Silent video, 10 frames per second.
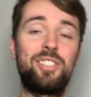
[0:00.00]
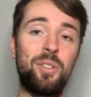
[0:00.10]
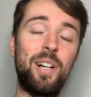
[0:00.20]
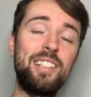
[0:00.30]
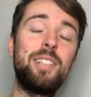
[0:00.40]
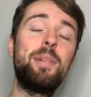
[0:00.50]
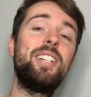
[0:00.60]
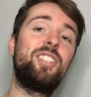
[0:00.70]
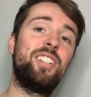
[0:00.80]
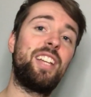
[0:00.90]
So, as I
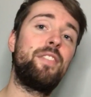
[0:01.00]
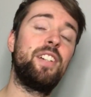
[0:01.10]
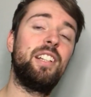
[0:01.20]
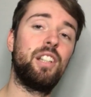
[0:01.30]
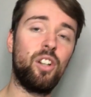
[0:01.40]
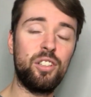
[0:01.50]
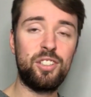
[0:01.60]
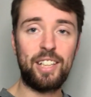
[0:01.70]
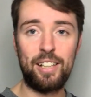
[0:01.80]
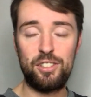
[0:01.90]
mentioned, Everton
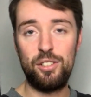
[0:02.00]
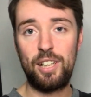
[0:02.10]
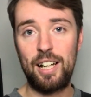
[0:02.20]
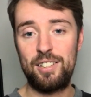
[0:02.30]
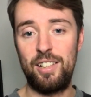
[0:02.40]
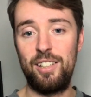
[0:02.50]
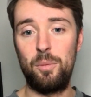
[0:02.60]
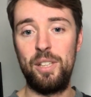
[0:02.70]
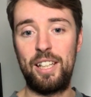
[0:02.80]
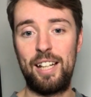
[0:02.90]
lost against Newcastle at the
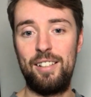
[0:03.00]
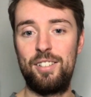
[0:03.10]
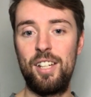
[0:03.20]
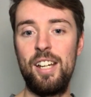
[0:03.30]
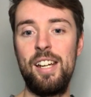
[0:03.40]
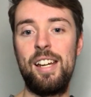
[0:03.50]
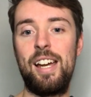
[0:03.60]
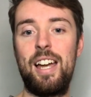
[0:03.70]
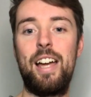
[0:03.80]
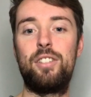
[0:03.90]
weekend
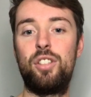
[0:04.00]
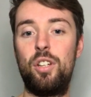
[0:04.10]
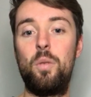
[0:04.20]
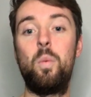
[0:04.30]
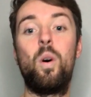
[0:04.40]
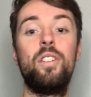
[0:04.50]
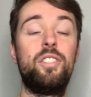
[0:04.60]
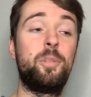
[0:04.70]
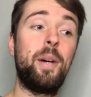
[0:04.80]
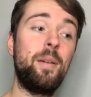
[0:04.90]
2-1.
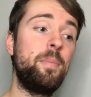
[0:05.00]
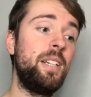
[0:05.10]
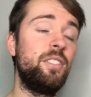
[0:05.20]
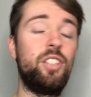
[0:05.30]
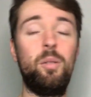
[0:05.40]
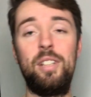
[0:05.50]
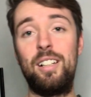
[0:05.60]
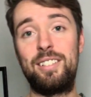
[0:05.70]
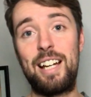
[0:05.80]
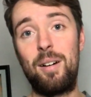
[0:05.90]
Despite being
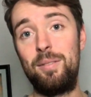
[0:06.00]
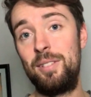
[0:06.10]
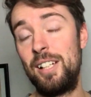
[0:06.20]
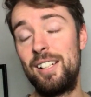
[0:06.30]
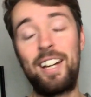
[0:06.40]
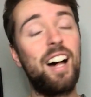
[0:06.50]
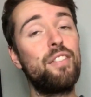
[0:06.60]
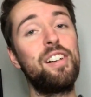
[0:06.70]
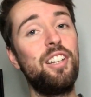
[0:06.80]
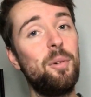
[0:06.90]
2-0 down,
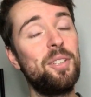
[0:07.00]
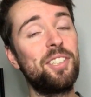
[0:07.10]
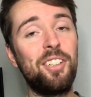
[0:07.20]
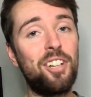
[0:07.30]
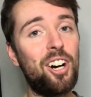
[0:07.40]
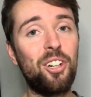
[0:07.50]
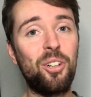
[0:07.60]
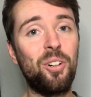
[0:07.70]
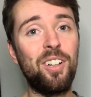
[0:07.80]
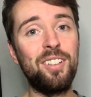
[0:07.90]
Calvert-Lewin still got a
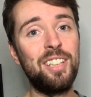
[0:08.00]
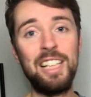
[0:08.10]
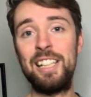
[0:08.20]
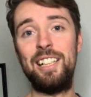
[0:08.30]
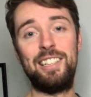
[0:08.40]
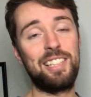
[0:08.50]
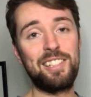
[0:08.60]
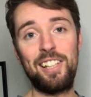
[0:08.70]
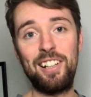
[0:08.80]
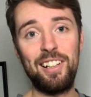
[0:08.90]
goal. He's
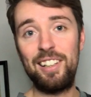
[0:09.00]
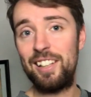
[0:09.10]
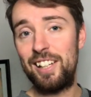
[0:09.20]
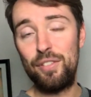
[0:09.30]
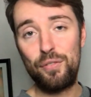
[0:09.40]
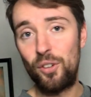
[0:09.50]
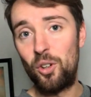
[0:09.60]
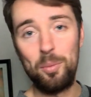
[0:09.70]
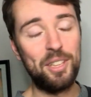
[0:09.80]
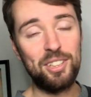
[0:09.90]
still in
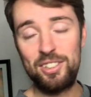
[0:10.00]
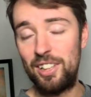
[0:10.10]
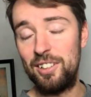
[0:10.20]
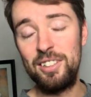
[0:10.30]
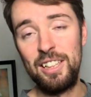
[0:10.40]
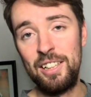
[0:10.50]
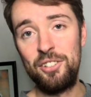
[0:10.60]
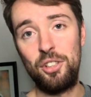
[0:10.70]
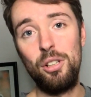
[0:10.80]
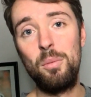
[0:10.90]
form. He's still
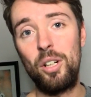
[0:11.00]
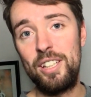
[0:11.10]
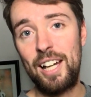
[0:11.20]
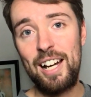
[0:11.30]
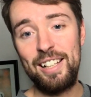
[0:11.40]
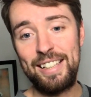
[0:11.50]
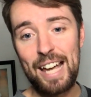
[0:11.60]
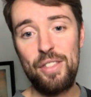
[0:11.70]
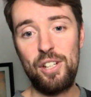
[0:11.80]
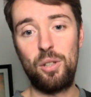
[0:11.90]
doing what he can to
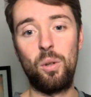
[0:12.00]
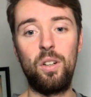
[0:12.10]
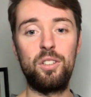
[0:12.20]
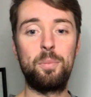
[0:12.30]
get the goals.